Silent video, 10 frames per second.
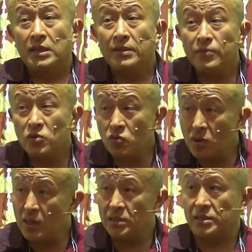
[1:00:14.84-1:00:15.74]
If you
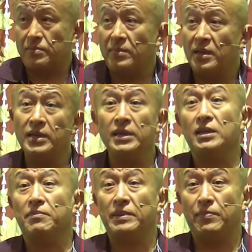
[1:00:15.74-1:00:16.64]
ask
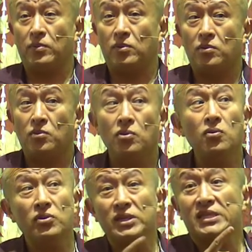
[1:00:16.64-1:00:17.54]
Mahayana people,
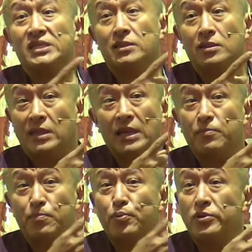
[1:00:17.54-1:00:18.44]
who is
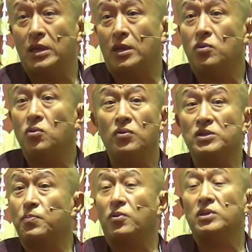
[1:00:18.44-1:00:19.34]
that Buddha who was
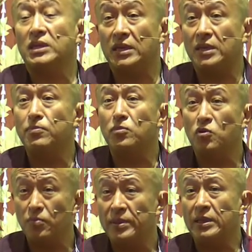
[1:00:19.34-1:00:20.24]
born in
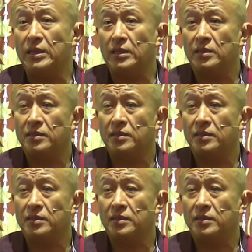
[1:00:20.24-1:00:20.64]
Lumbini?